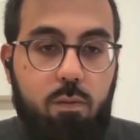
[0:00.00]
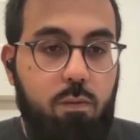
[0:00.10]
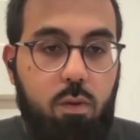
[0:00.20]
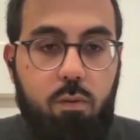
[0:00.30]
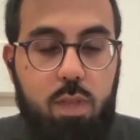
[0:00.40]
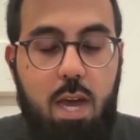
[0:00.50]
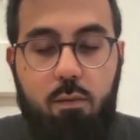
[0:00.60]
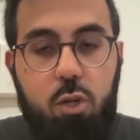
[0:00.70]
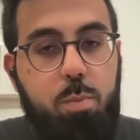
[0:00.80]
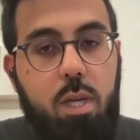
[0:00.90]
for, for the
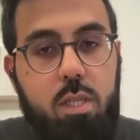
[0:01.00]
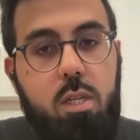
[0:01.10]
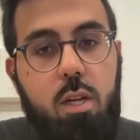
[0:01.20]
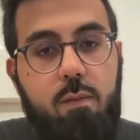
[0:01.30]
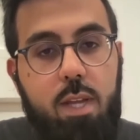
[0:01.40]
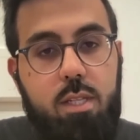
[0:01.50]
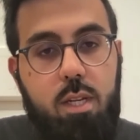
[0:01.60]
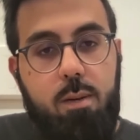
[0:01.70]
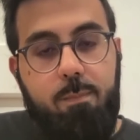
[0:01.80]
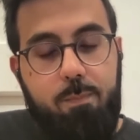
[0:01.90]
average person to invest
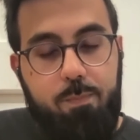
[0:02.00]
in.